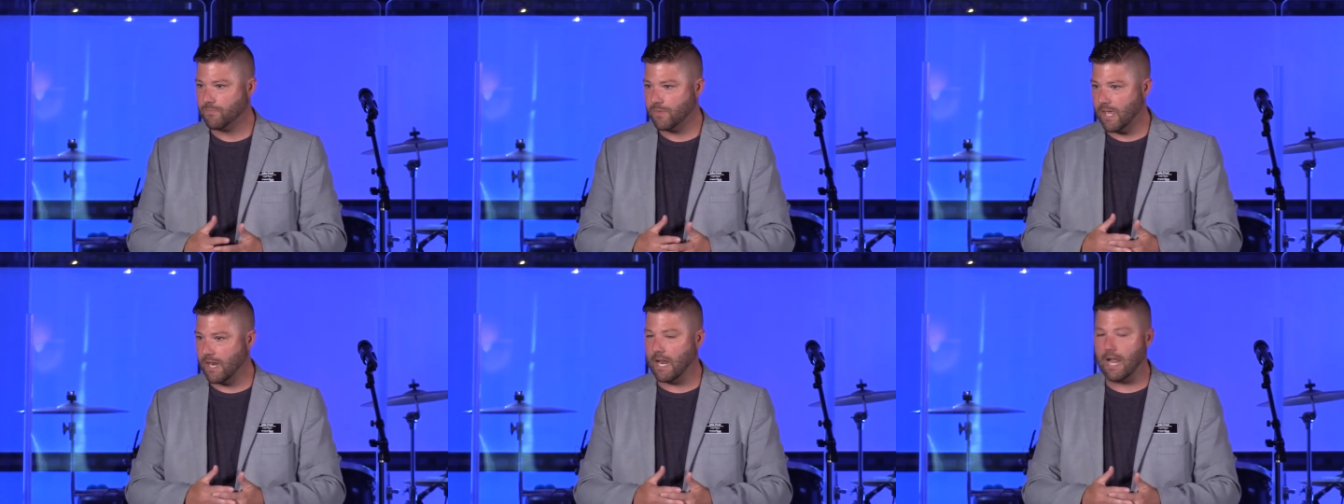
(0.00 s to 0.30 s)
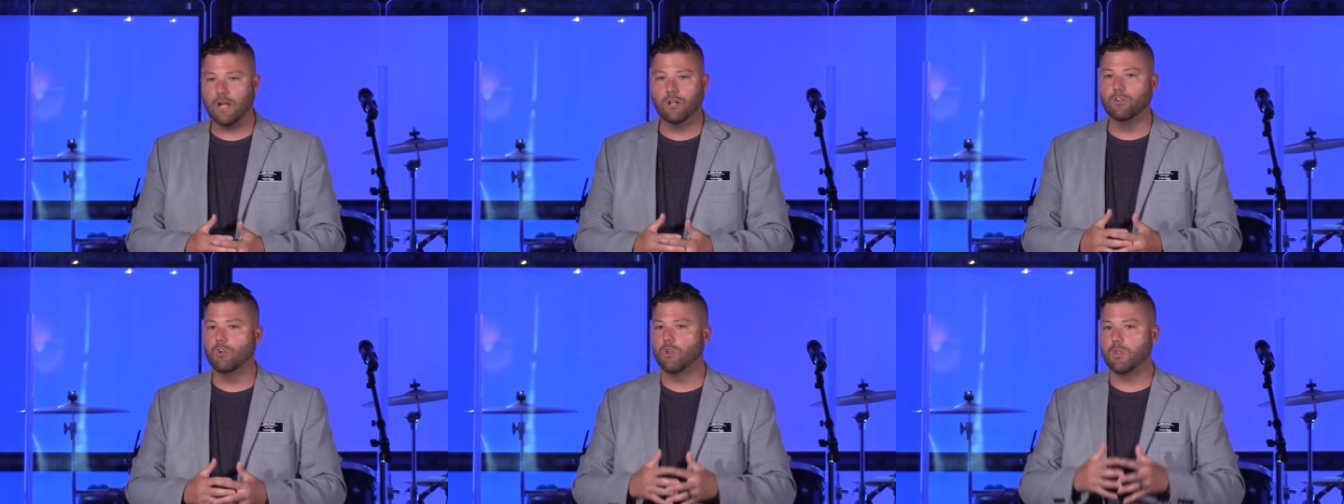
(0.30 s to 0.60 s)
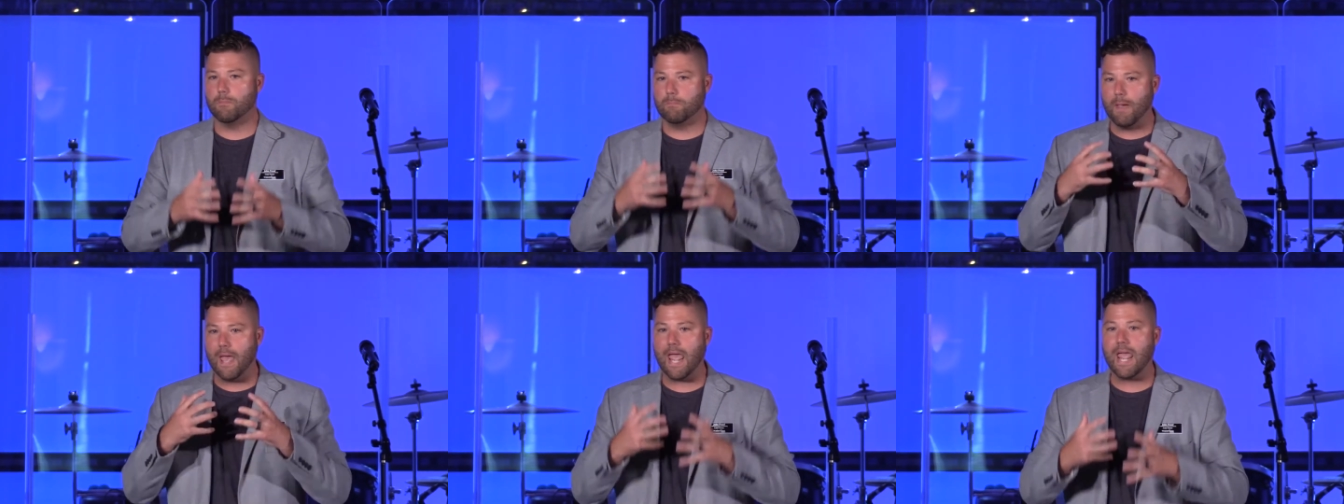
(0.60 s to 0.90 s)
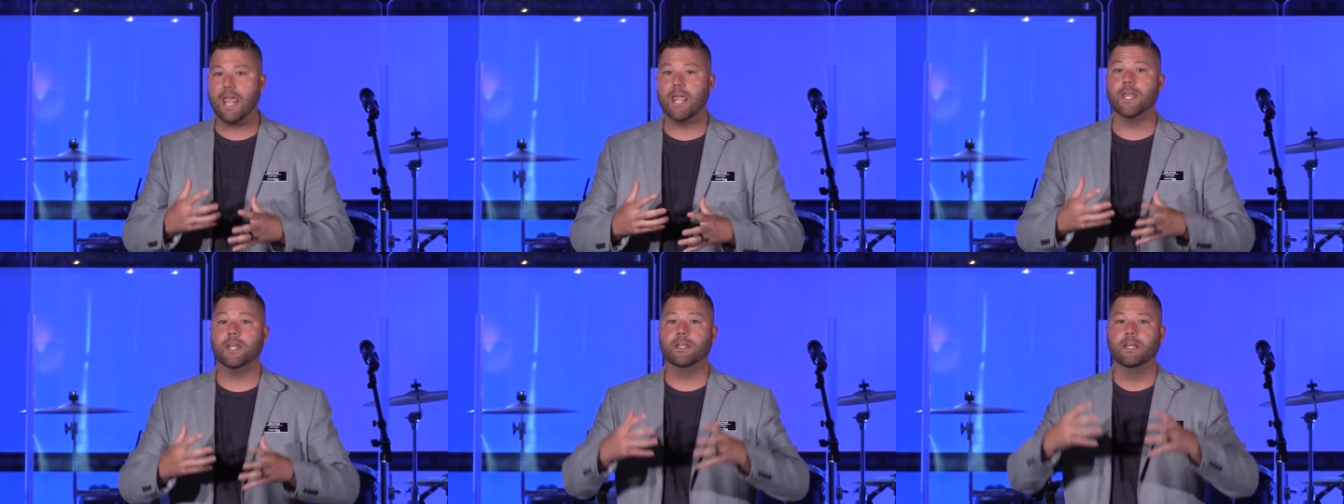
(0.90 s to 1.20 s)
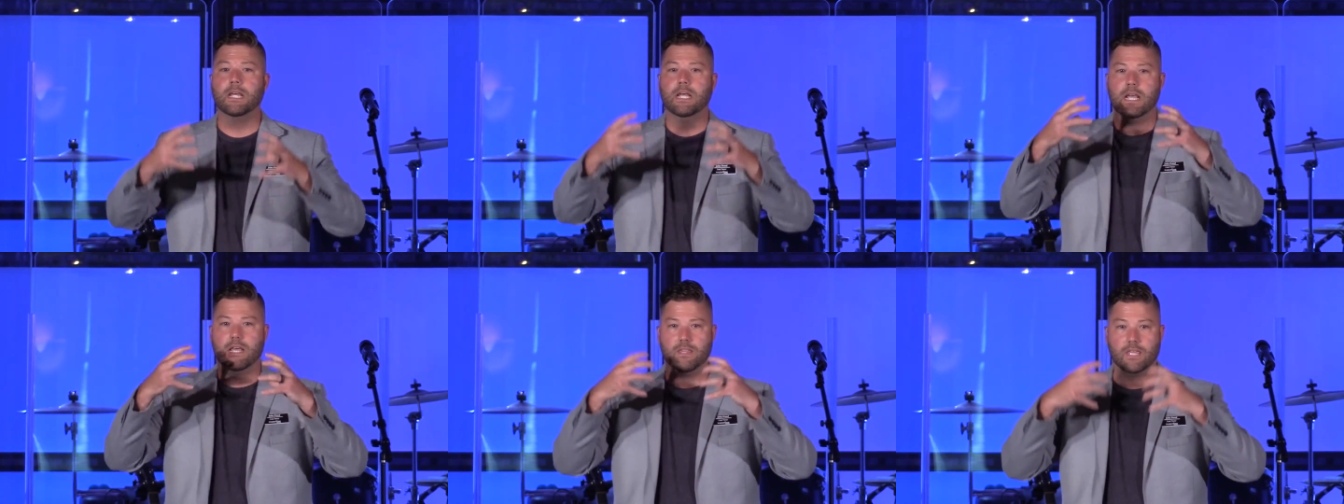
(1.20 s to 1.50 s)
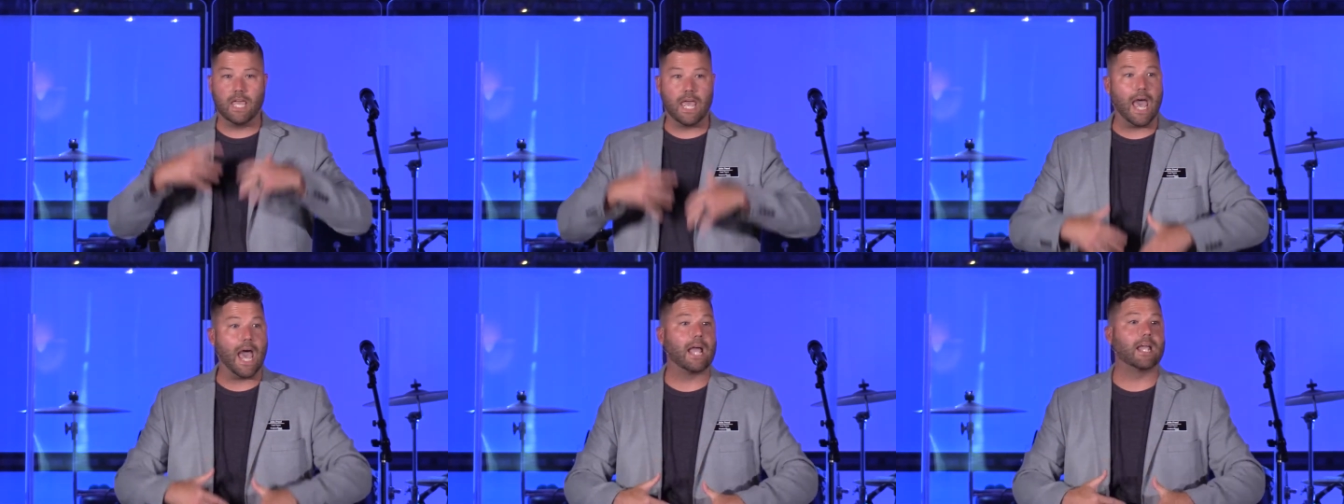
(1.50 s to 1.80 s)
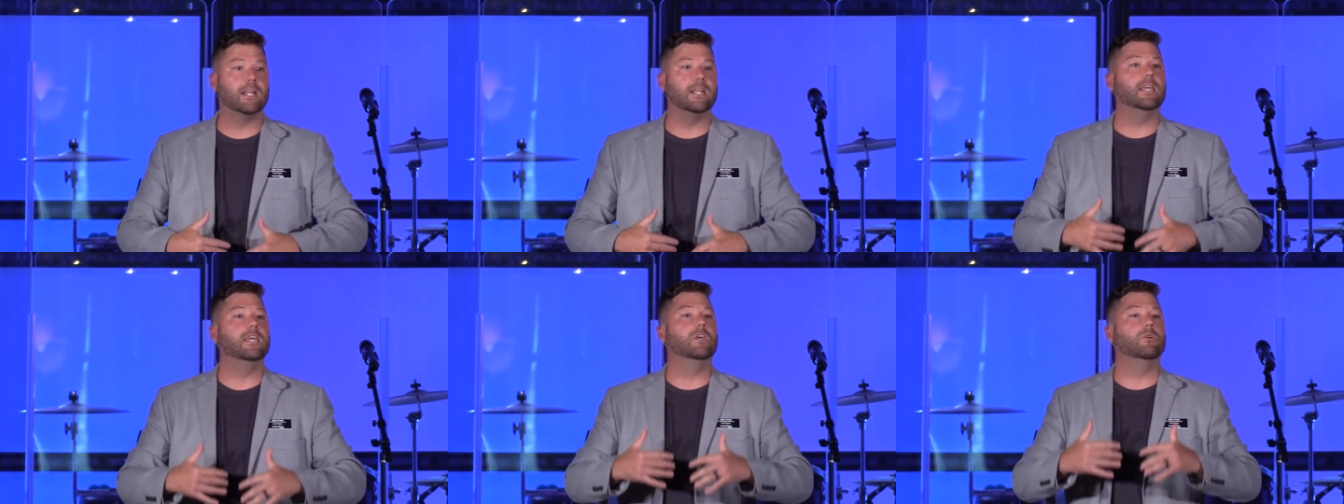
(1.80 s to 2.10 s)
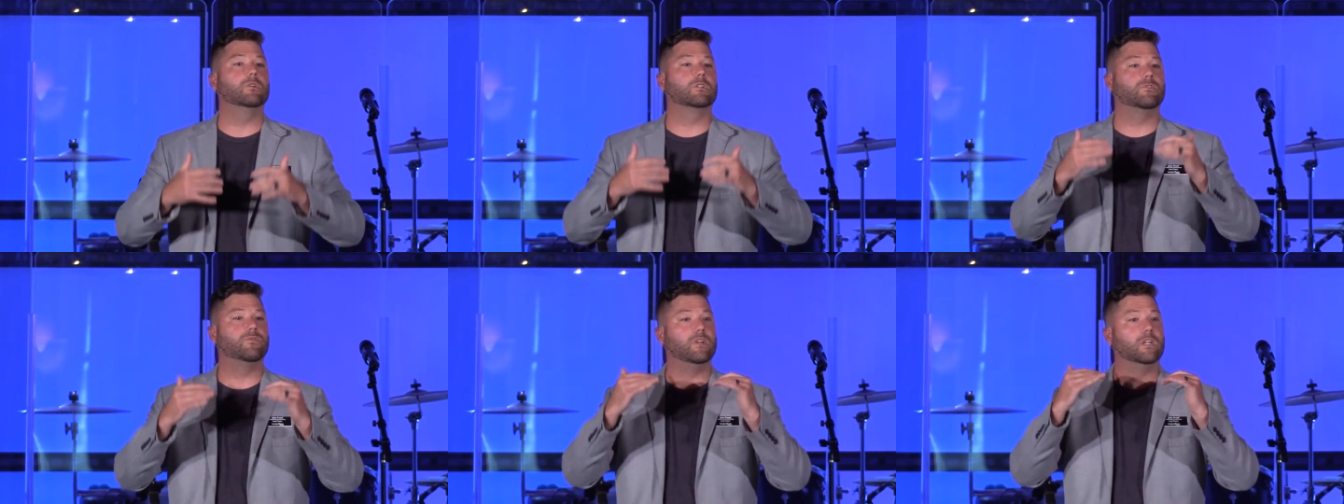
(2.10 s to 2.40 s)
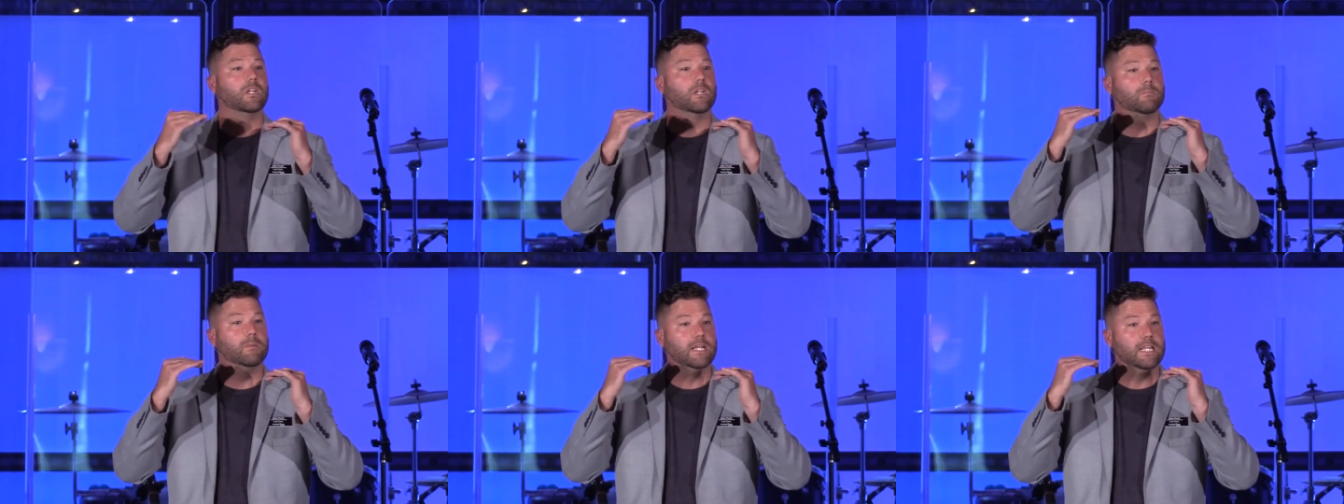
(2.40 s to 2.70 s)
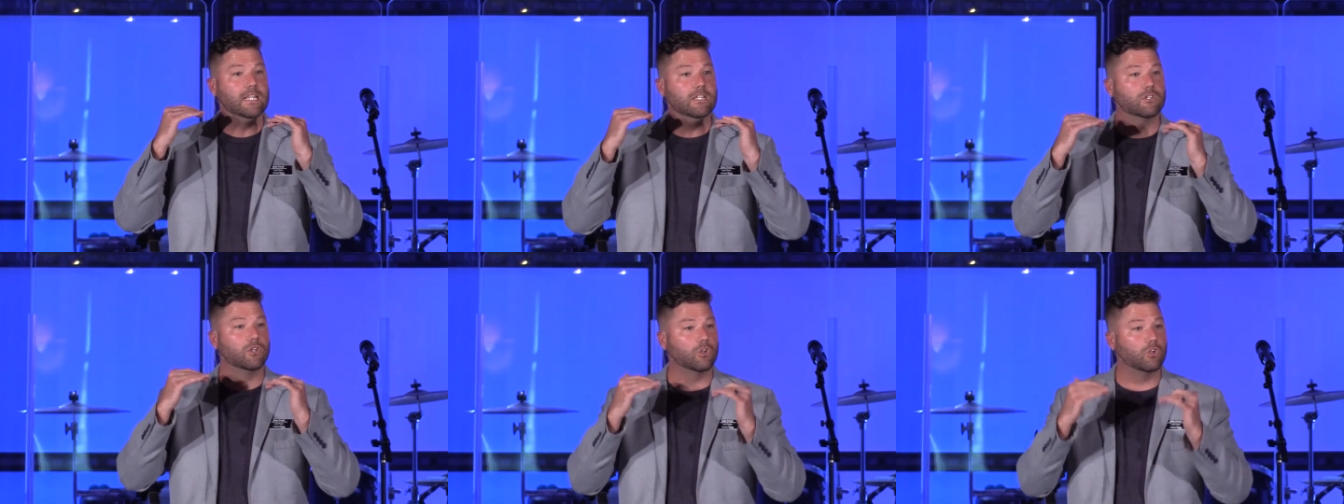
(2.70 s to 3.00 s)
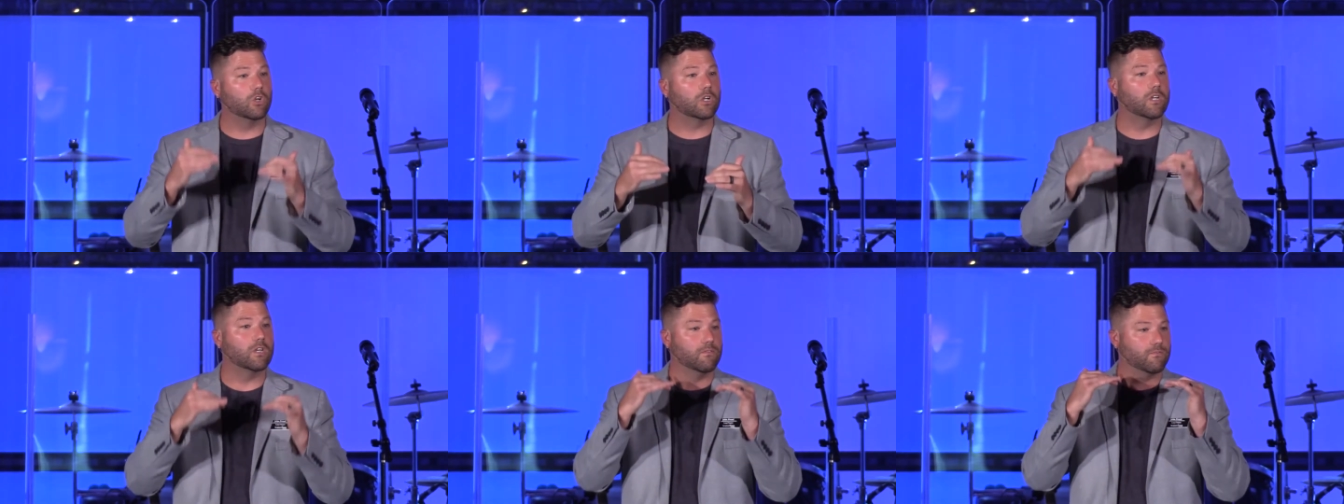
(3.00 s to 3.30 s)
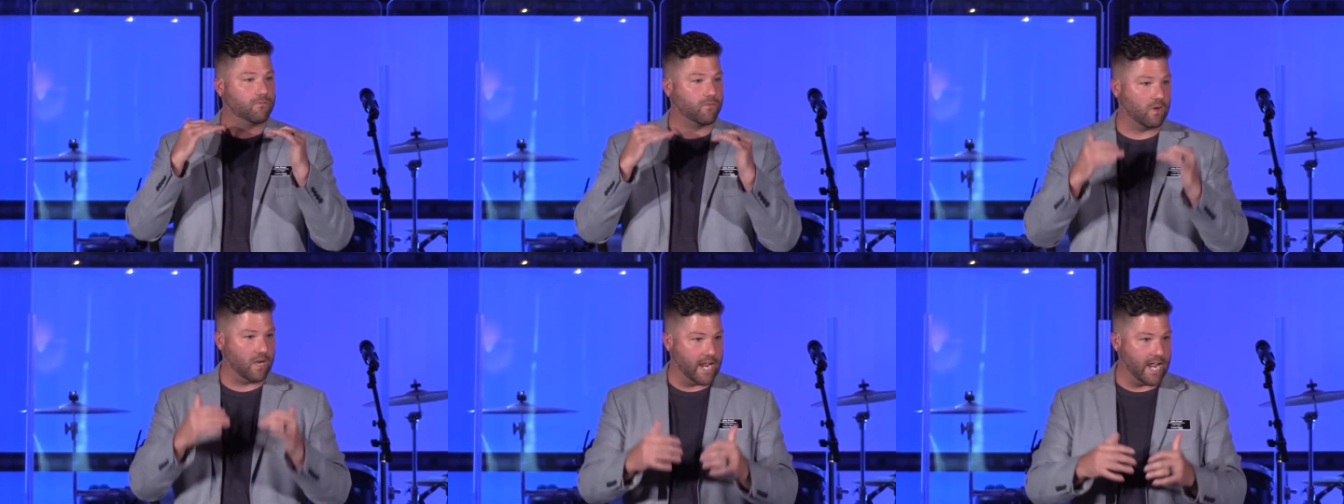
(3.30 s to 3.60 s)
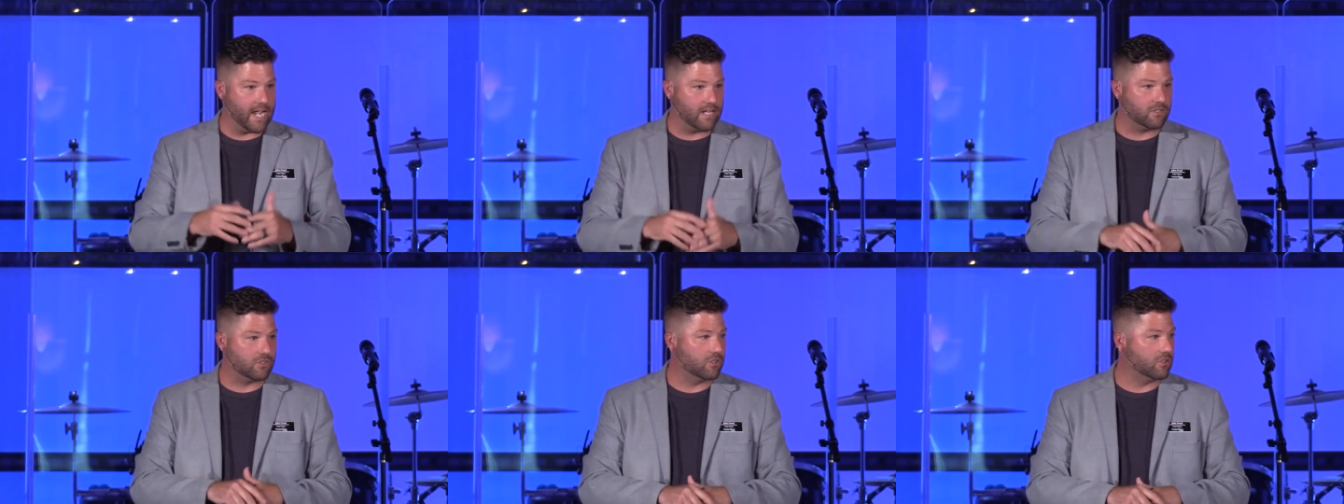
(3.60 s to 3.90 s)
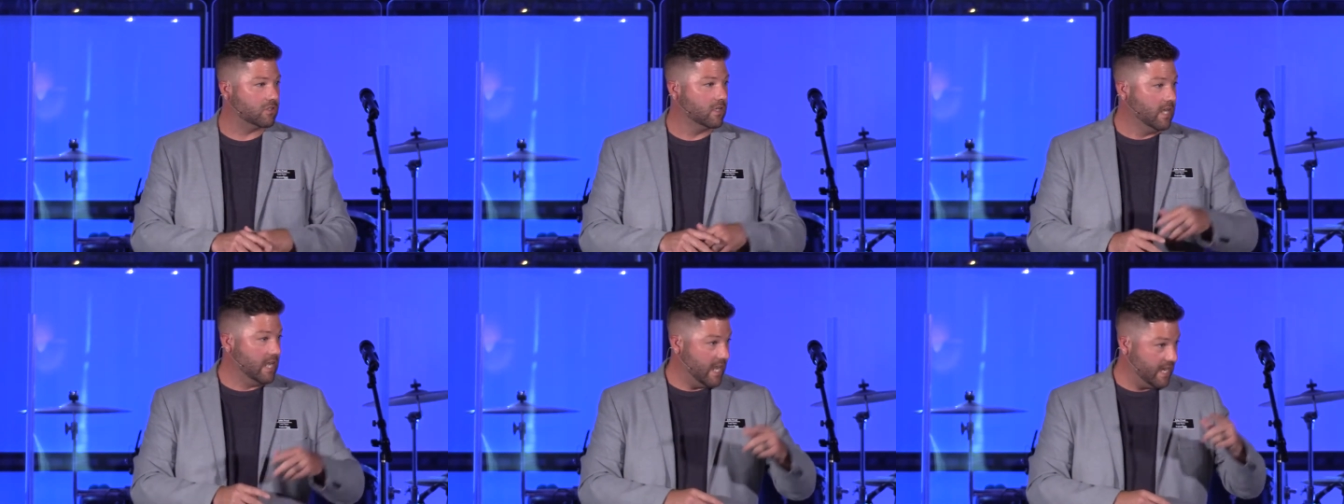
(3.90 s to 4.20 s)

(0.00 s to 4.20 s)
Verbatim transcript: And I don't know the pain and the agony he was feeling, but he's looking for answers.